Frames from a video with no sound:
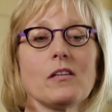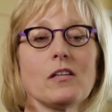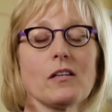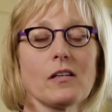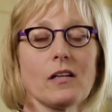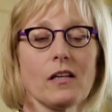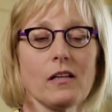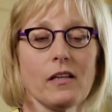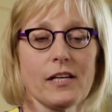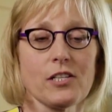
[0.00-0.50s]

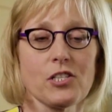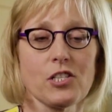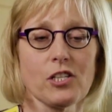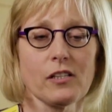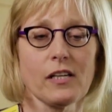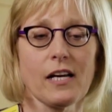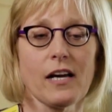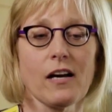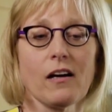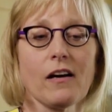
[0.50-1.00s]
You're going to let
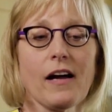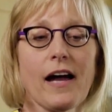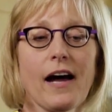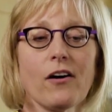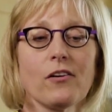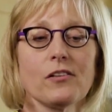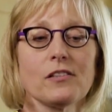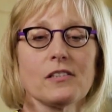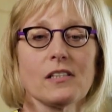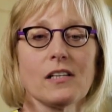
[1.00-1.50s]
your air
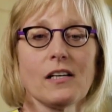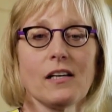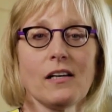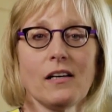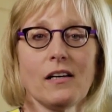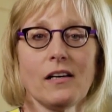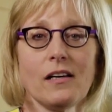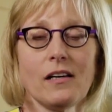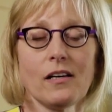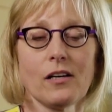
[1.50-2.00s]
out
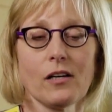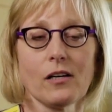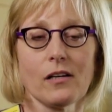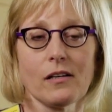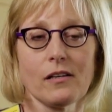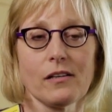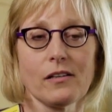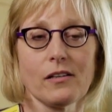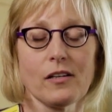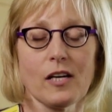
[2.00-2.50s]

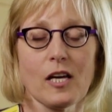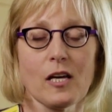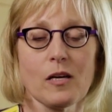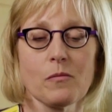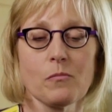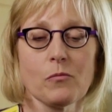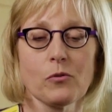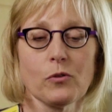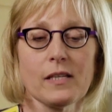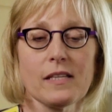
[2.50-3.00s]

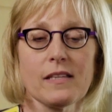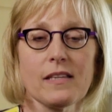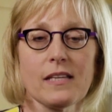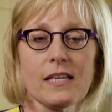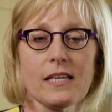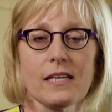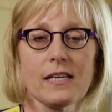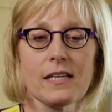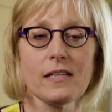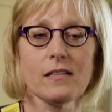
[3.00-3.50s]
and breathe
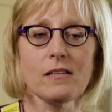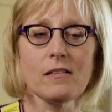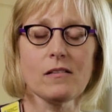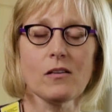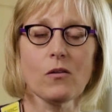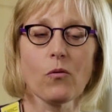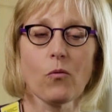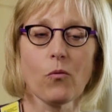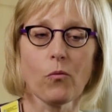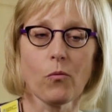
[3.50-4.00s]
in.